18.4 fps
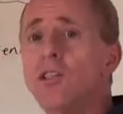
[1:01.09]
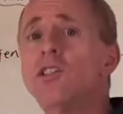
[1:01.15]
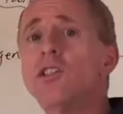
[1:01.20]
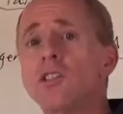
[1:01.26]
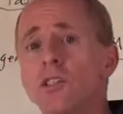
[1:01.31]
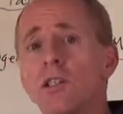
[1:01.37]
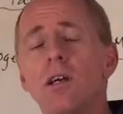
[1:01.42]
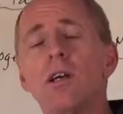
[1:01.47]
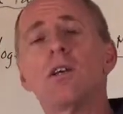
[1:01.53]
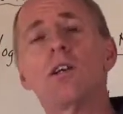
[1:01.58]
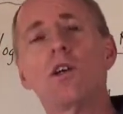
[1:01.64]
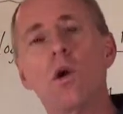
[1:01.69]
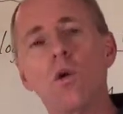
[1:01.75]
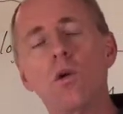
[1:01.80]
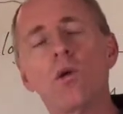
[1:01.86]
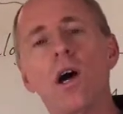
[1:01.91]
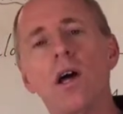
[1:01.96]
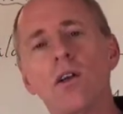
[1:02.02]
you just
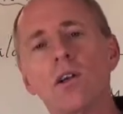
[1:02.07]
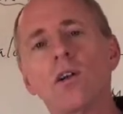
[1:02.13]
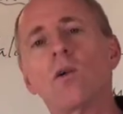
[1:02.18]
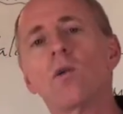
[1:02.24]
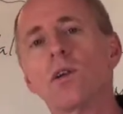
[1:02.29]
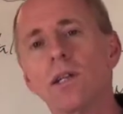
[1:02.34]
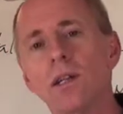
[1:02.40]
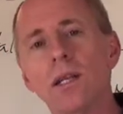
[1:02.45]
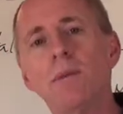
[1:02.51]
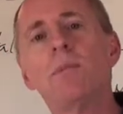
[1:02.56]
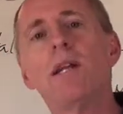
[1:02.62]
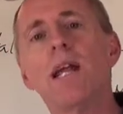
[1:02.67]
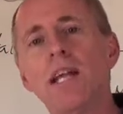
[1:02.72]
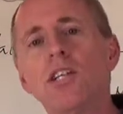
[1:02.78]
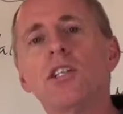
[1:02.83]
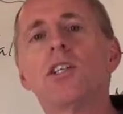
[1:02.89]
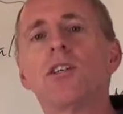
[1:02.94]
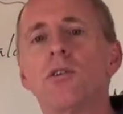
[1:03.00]
go undergo an
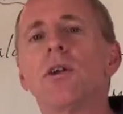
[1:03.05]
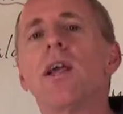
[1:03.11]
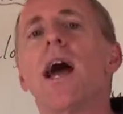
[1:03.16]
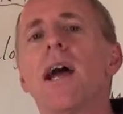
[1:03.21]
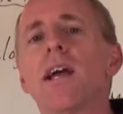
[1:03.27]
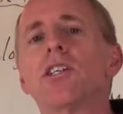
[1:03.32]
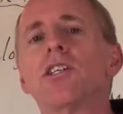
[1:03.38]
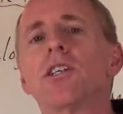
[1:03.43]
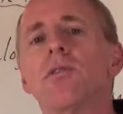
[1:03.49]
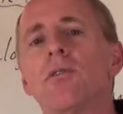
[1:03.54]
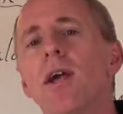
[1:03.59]
elimination reaction,